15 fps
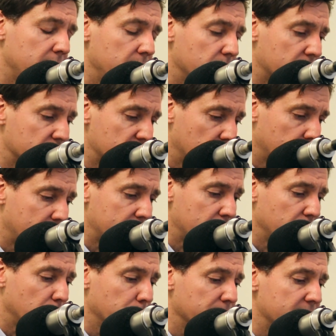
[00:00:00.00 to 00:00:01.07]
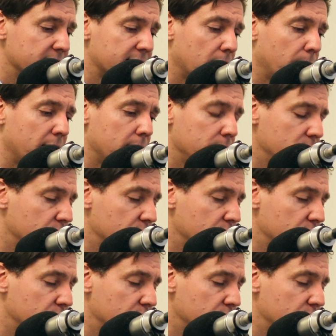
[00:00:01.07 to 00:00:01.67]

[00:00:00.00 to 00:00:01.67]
you can still rent out your place that way.